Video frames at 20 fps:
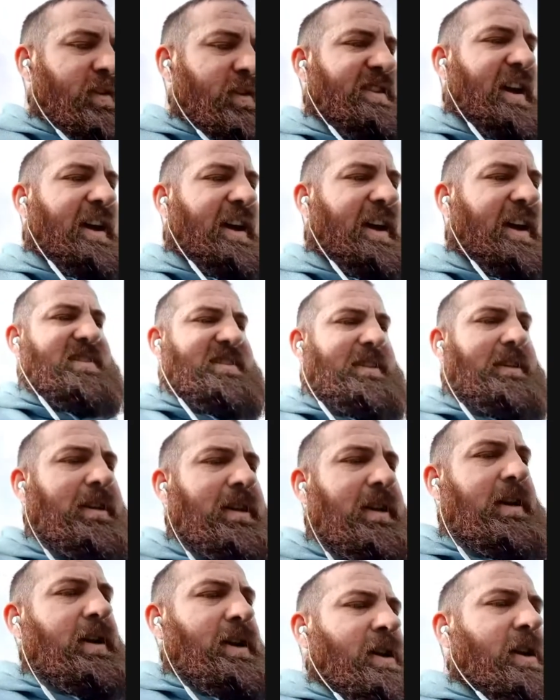Tellez,
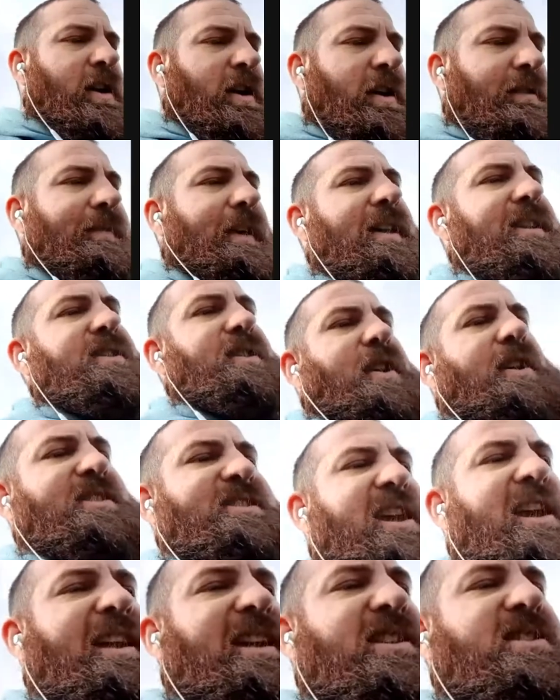then you got
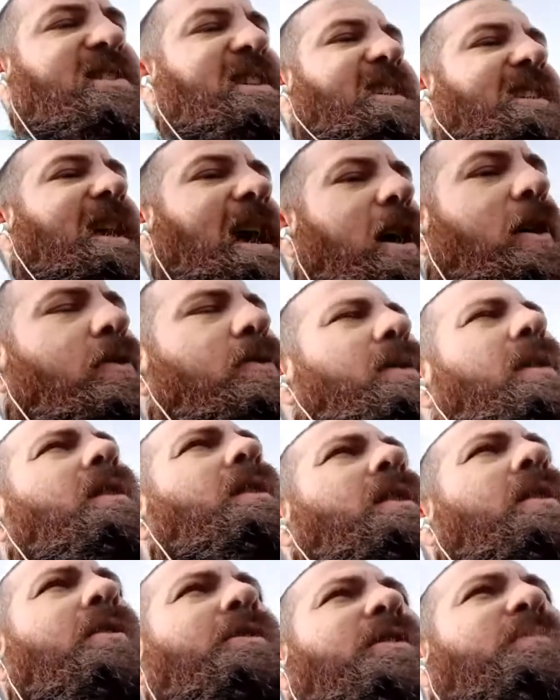to take into account
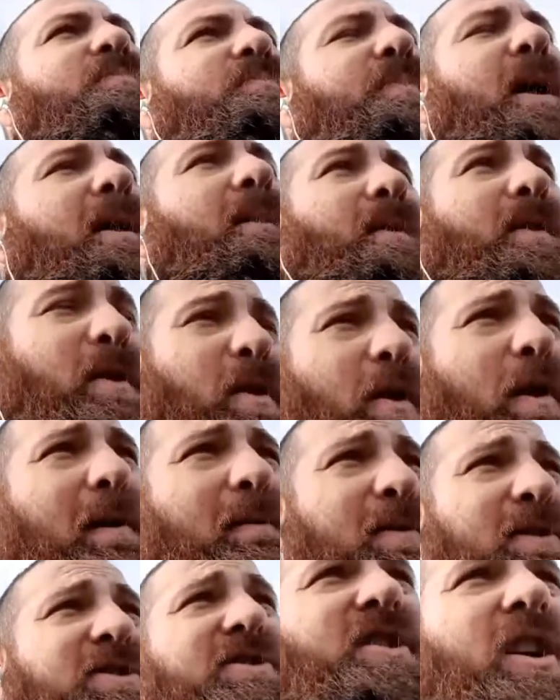
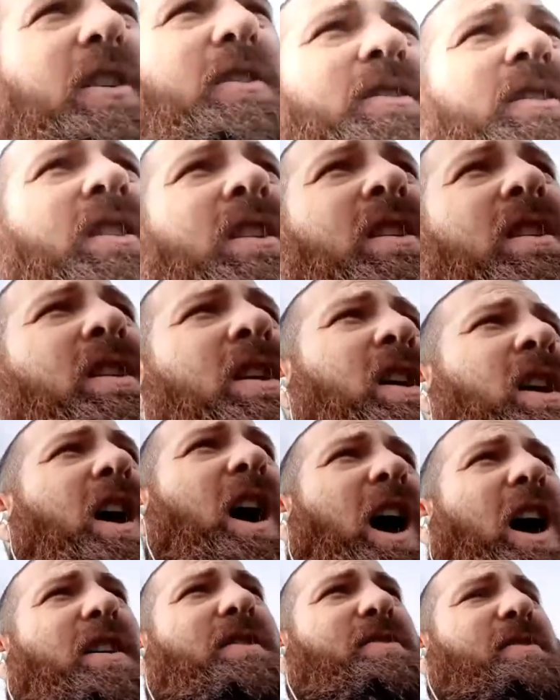Pereira's gone,
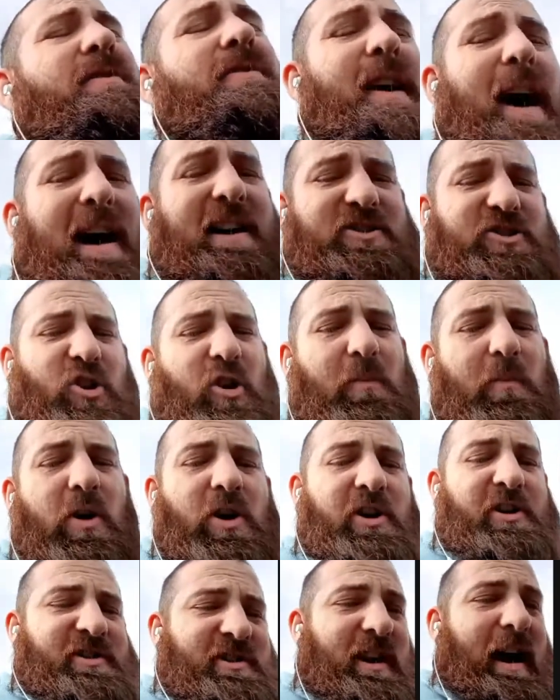and I
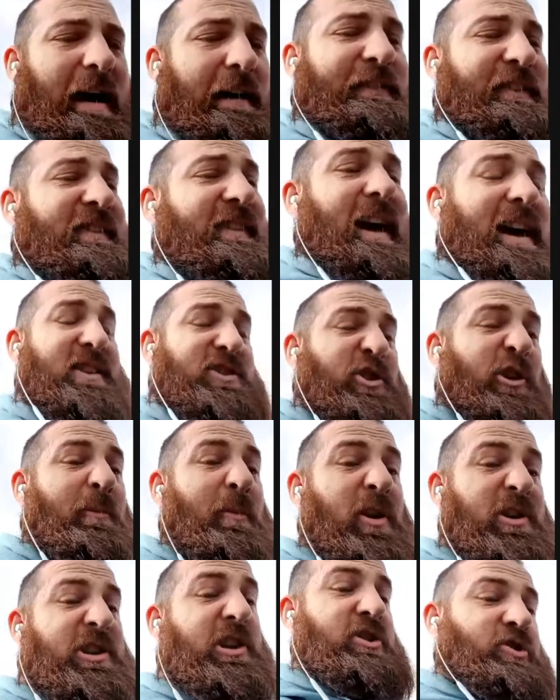think that's
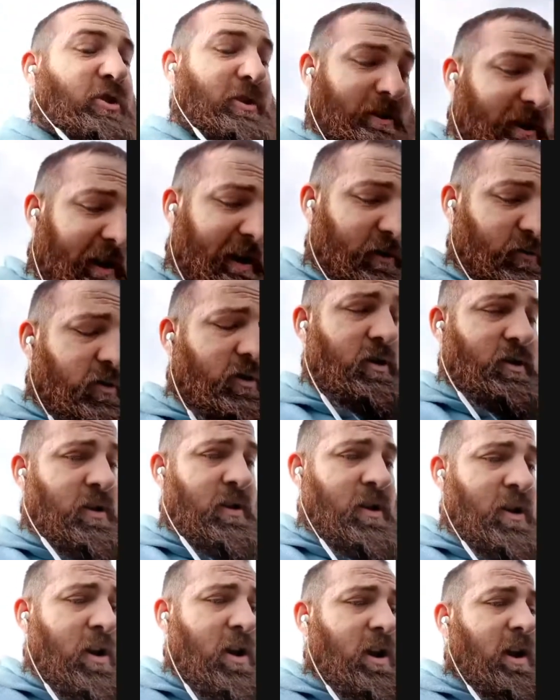almost a done deal.
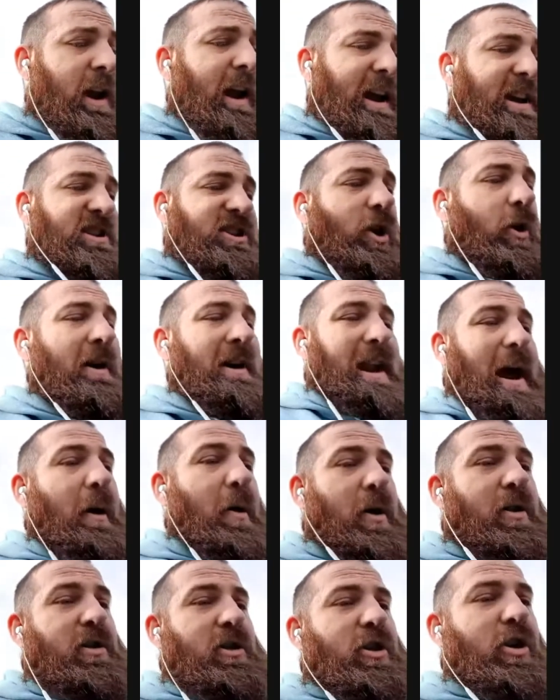He's going out
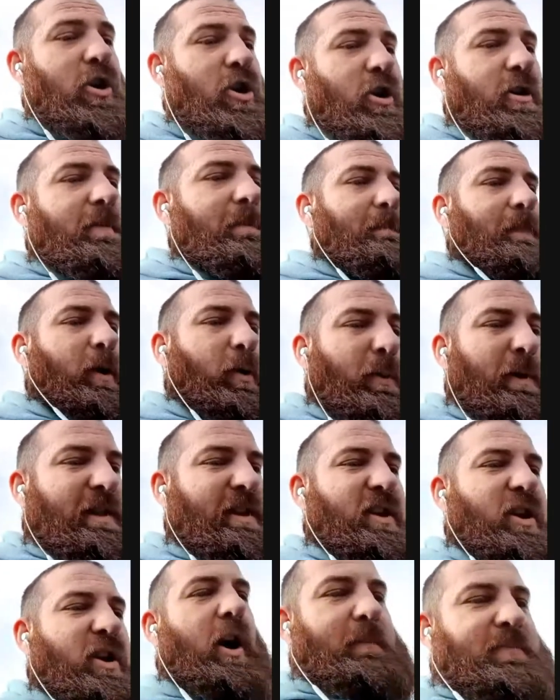on loan, but with
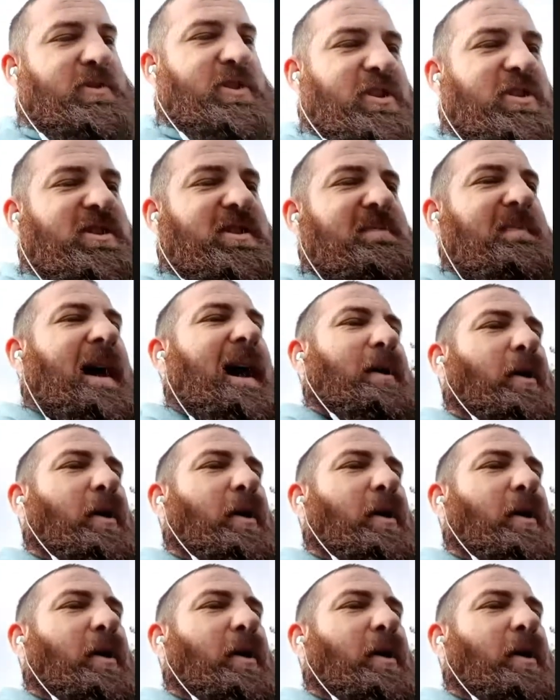an option to buy.